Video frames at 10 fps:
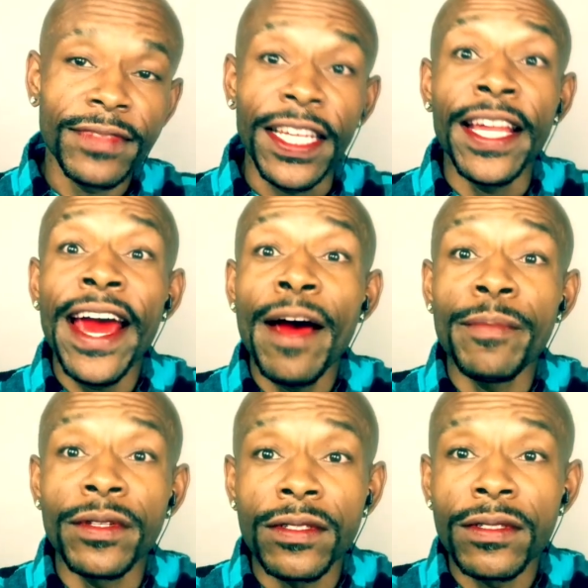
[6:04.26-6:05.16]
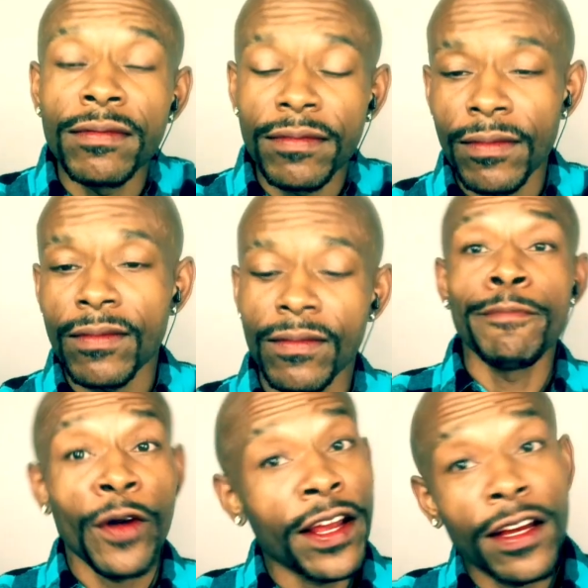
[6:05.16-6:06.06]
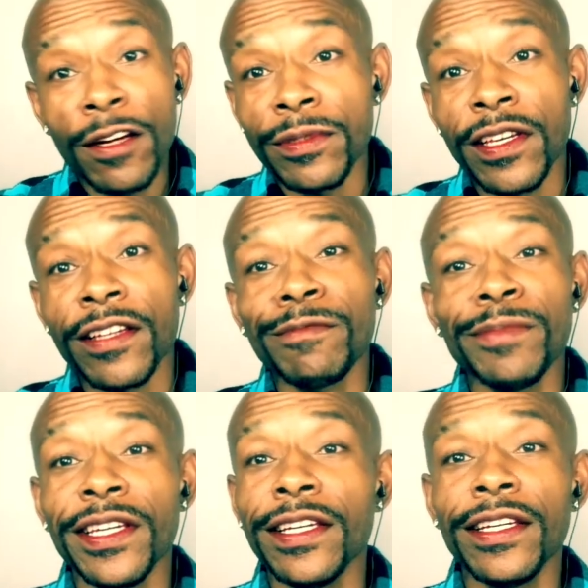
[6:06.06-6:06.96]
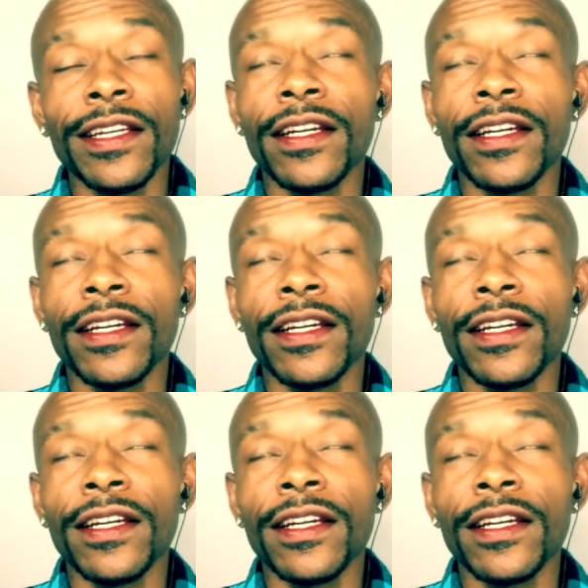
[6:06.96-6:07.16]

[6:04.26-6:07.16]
It happens. Breakups can be